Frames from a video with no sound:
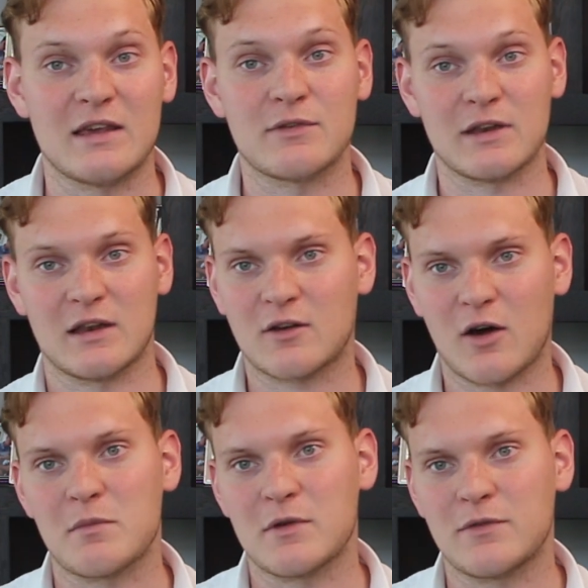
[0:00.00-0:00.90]
even in the
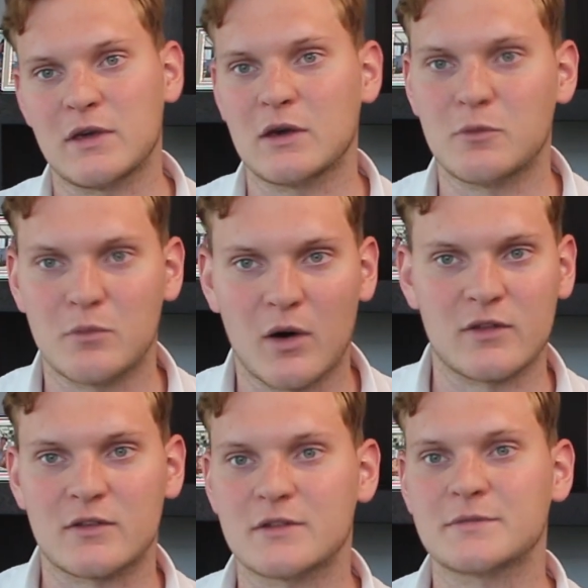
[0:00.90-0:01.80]
coming few
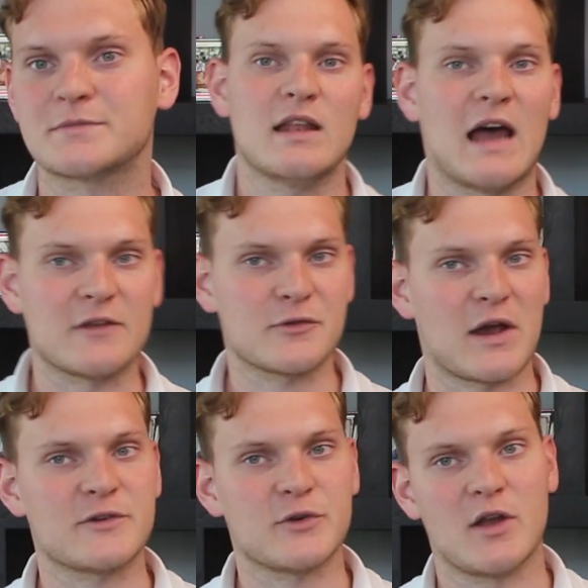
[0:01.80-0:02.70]
months. Now as for
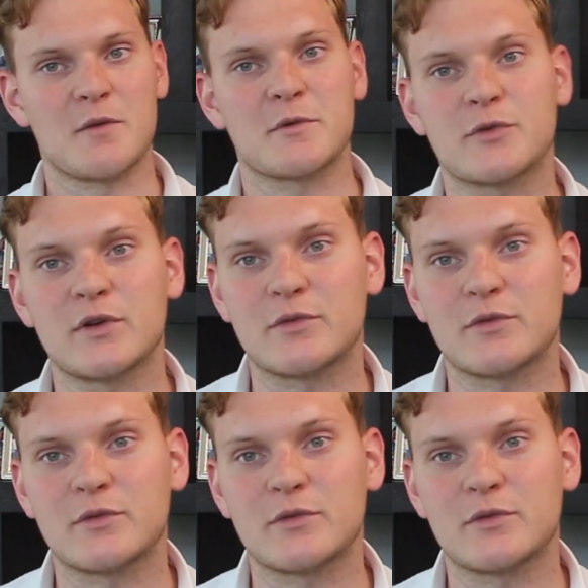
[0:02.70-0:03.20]
actual numbers for